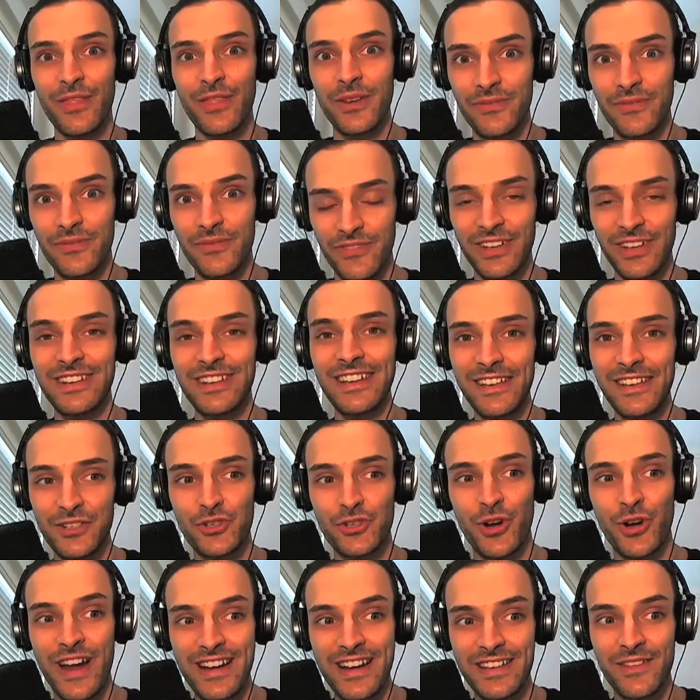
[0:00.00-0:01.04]
The funding and
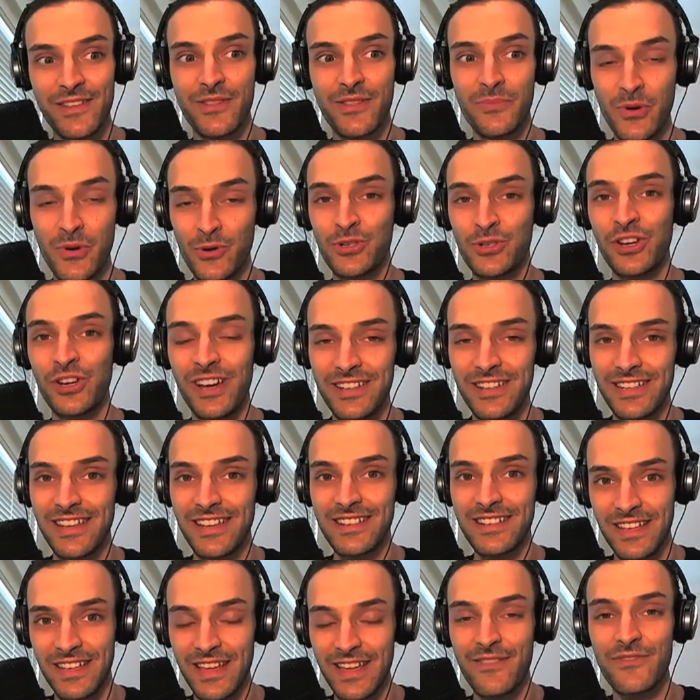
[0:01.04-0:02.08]
training of the
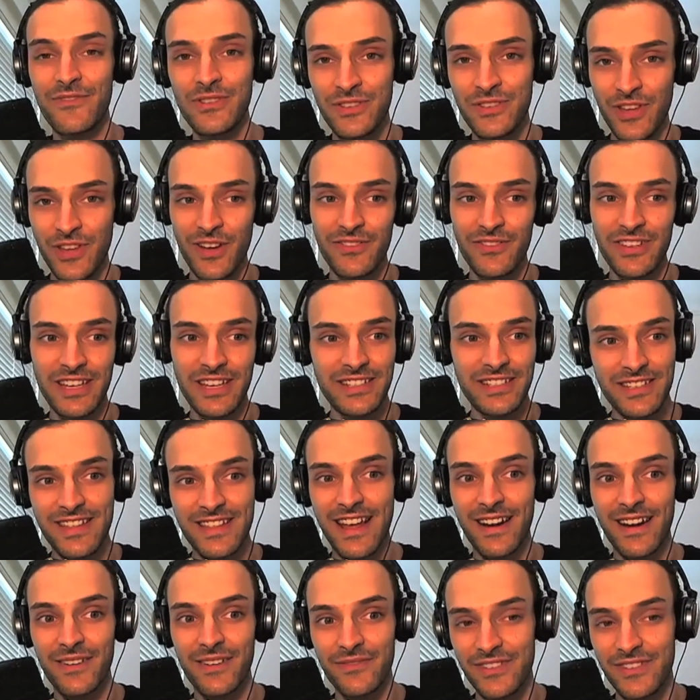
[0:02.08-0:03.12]
Mujahideen to give the Soviets
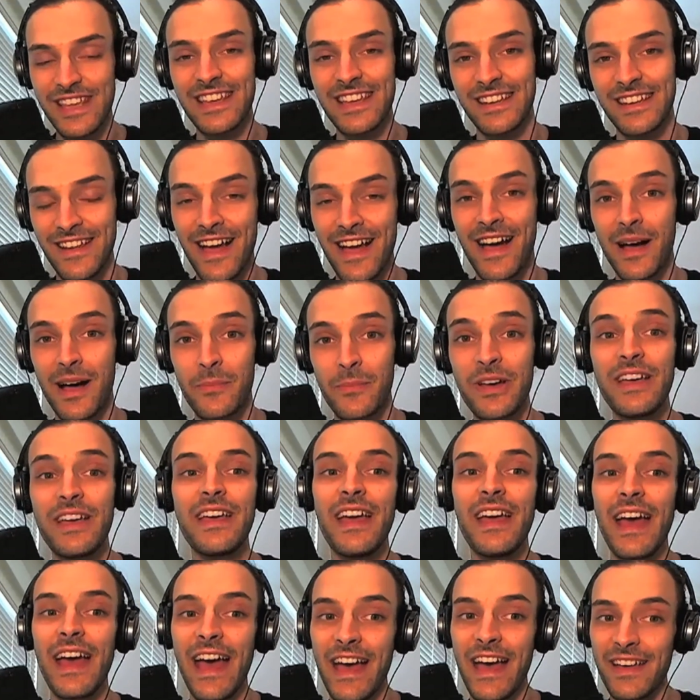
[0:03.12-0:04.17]
their Vietnam,
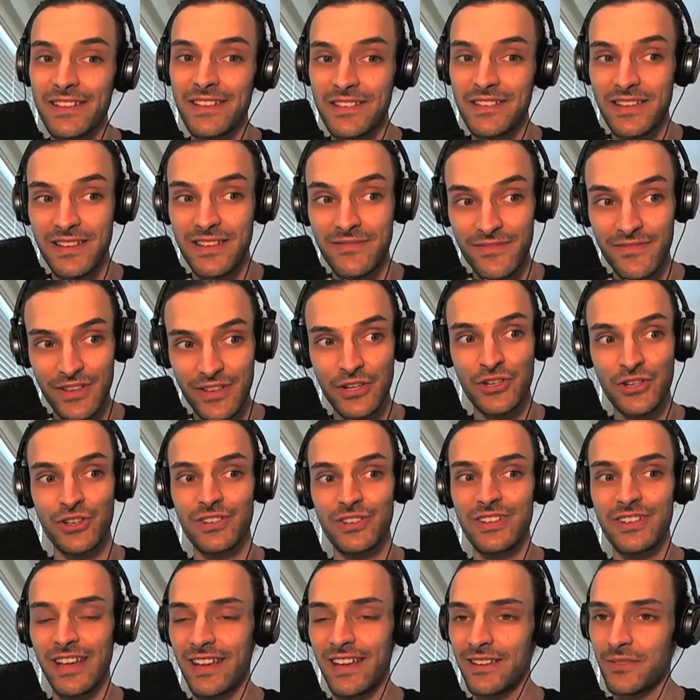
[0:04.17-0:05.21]
as
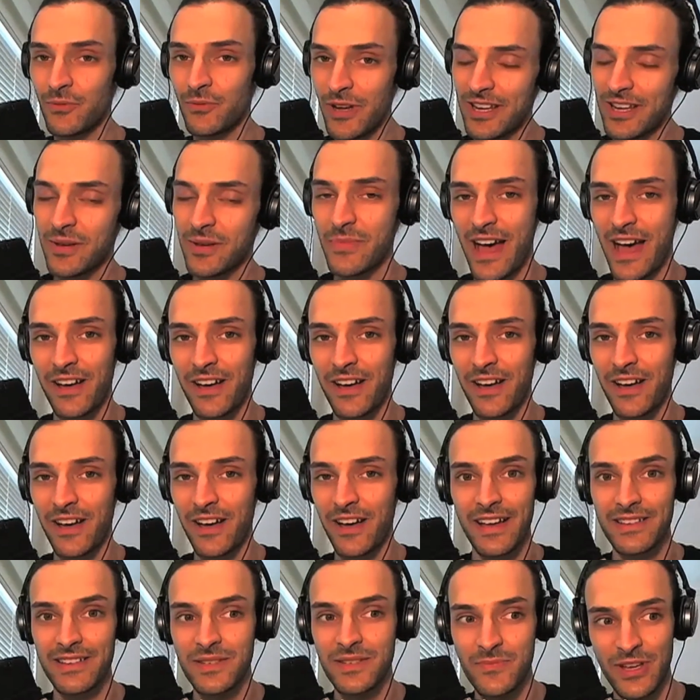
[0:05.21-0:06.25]
envisioned and written about
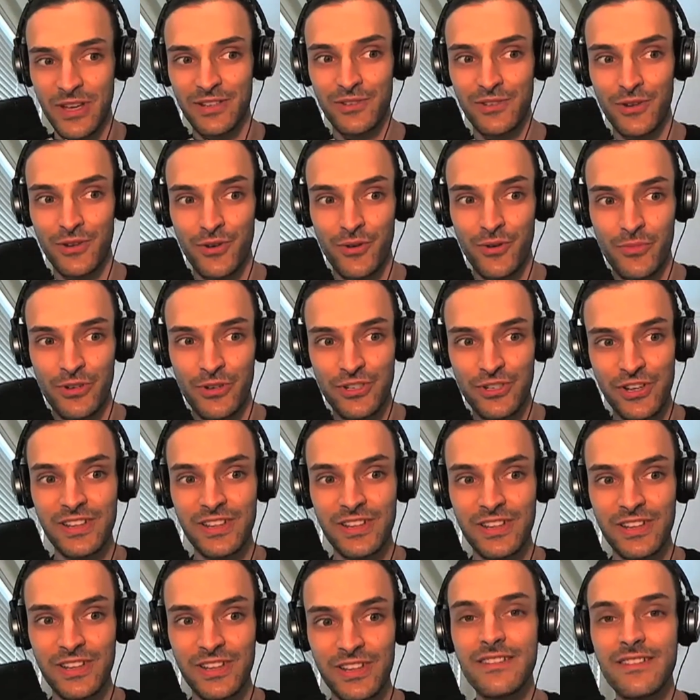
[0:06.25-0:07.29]
by Zbigniew
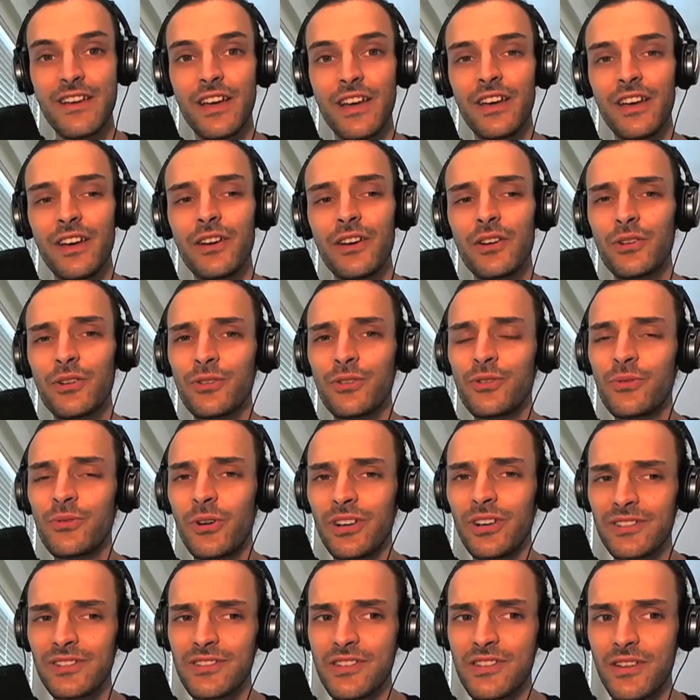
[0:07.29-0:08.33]
Brzezinski, who
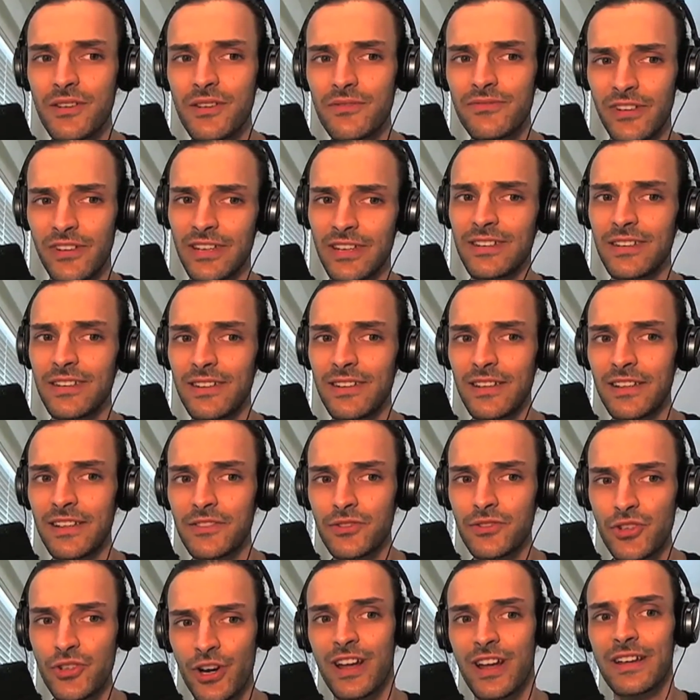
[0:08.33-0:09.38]
also funded
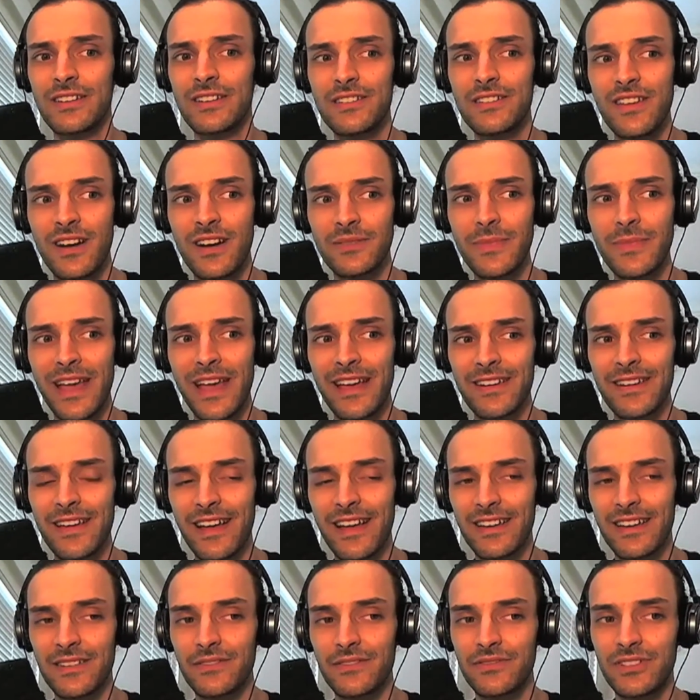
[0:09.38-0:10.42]
and trained a young man
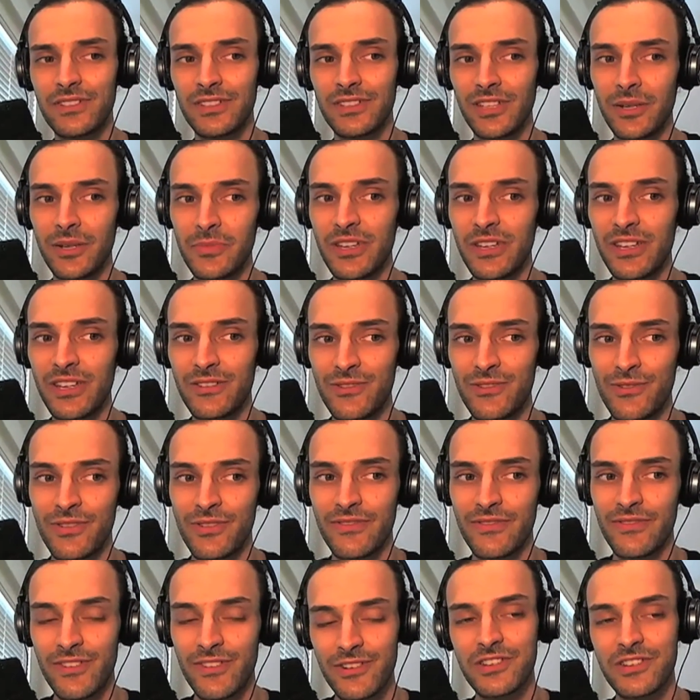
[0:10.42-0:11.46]
out of Columbia
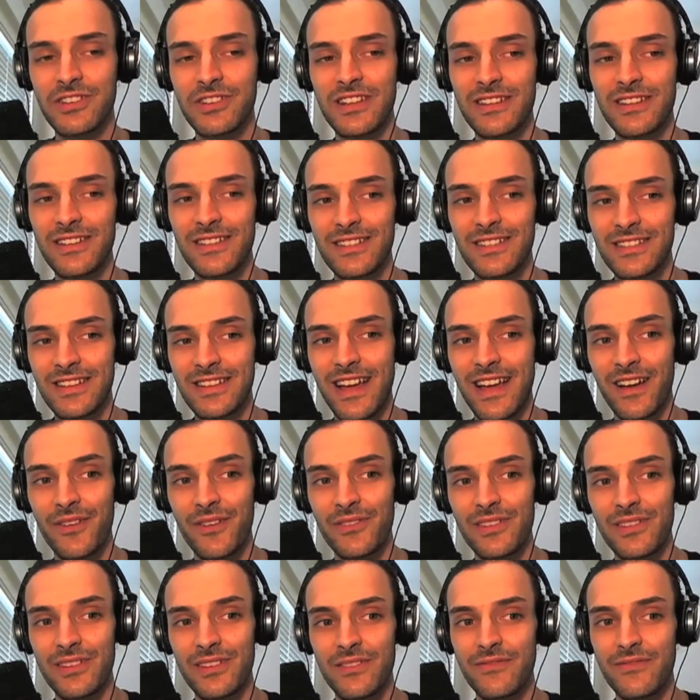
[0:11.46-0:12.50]
University and is now
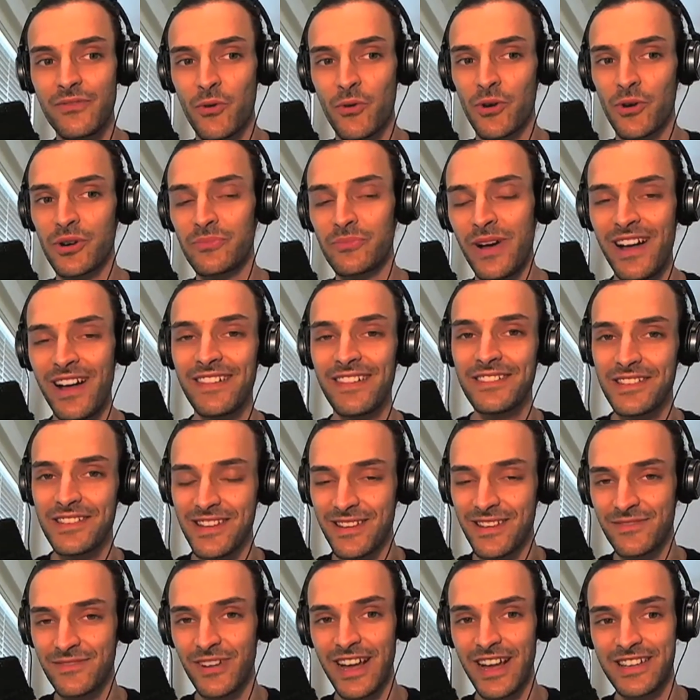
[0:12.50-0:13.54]
the foreign policy
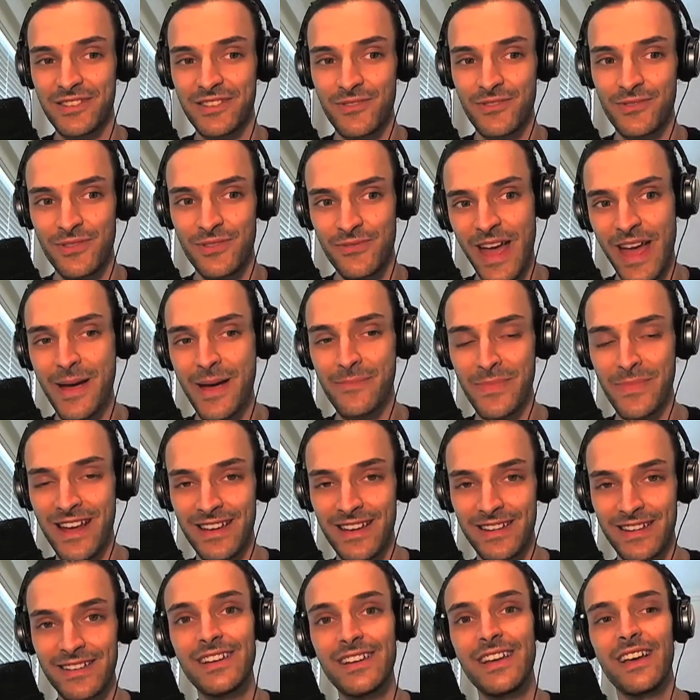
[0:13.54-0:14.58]
advisor to that
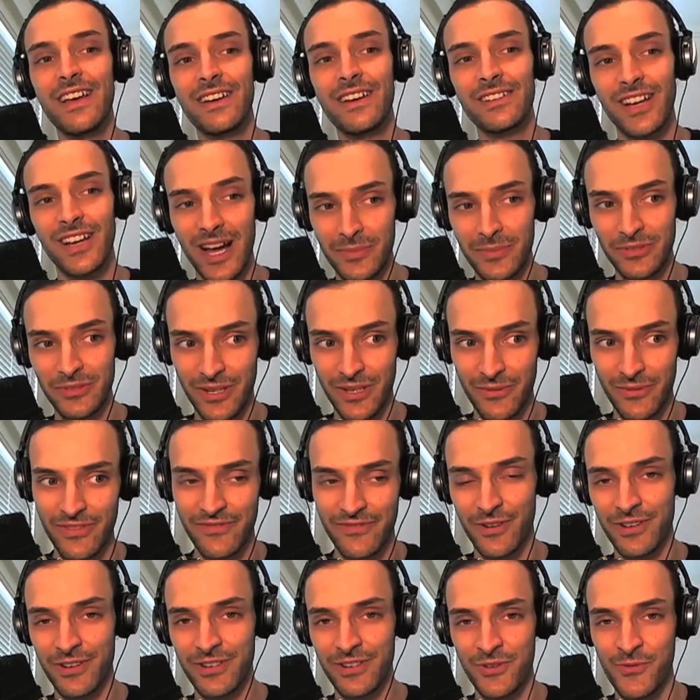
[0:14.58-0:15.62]
man, commonly
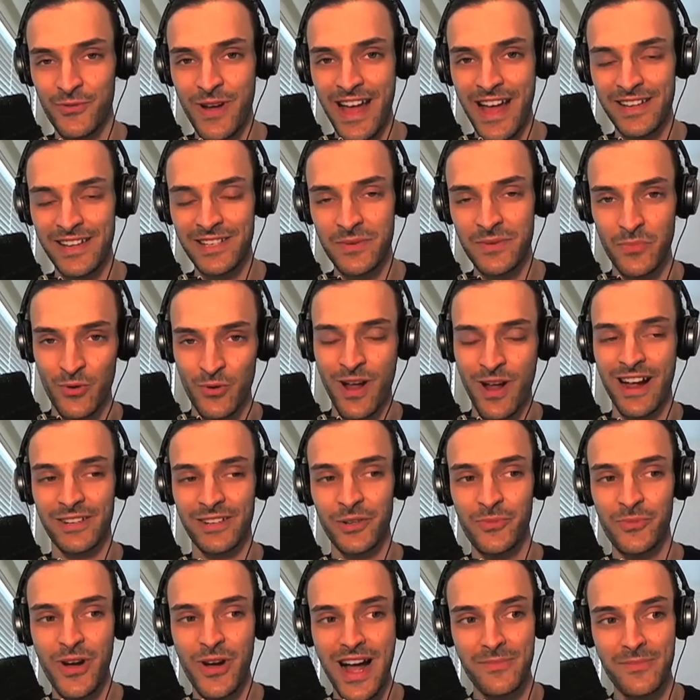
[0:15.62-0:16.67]
referred to as Barack
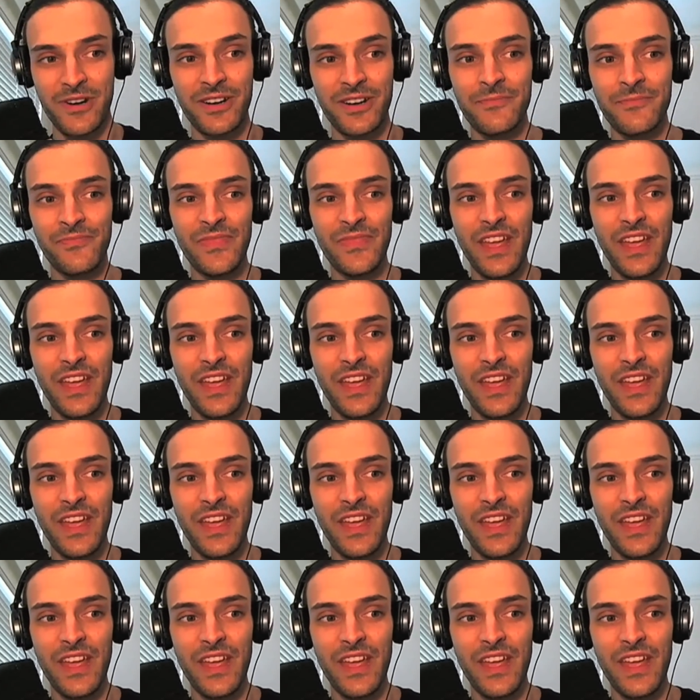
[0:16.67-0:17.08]
Obama.